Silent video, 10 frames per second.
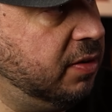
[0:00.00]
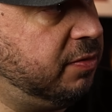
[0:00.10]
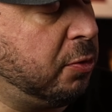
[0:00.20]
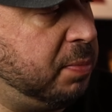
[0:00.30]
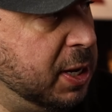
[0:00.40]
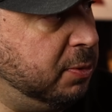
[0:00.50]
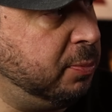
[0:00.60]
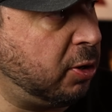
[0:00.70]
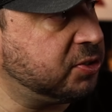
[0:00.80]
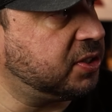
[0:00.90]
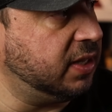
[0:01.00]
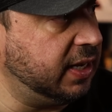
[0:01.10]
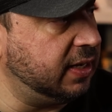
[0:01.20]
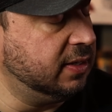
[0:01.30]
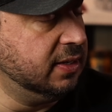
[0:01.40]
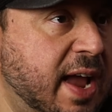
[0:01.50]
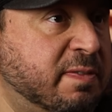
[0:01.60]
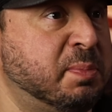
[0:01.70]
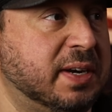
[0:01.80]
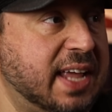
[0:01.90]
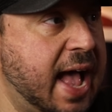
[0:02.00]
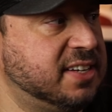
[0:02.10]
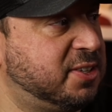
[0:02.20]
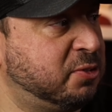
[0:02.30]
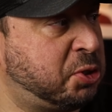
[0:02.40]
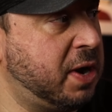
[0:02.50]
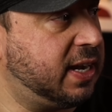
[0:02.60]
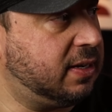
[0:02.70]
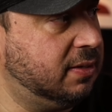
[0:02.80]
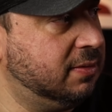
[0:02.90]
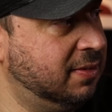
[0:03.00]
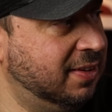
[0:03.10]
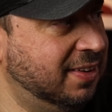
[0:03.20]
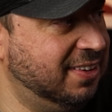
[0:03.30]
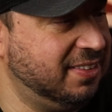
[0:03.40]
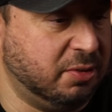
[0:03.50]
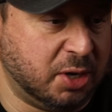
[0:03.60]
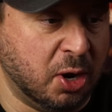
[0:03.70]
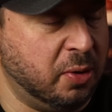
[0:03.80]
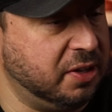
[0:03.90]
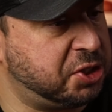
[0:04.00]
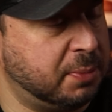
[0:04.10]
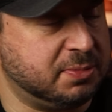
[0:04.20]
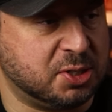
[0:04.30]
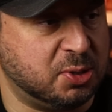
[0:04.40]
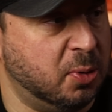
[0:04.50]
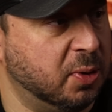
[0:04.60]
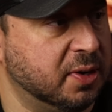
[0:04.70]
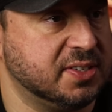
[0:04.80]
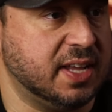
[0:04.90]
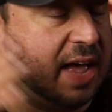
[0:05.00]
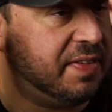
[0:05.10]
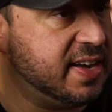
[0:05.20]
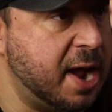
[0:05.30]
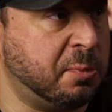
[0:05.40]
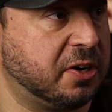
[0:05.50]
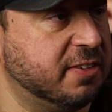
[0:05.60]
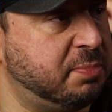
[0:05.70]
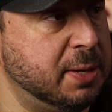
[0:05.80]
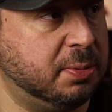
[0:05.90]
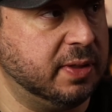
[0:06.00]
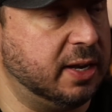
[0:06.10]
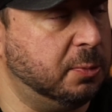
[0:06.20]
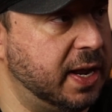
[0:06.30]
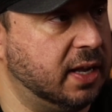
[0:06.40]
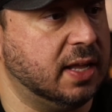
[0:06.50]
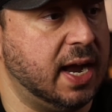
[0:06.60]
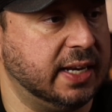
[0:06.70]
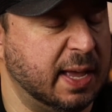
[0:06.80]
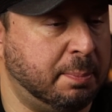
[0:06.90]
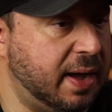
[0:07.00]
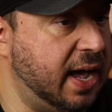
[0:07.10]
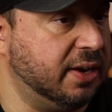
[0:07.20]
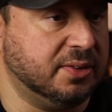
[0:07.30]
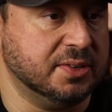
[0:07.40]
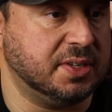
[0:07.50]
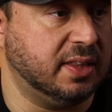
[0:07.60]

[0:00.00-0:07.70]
for people personally everybody has their trick. They'll go, they'll jump to stores, they have a network of people that'll wait in line, get bottles,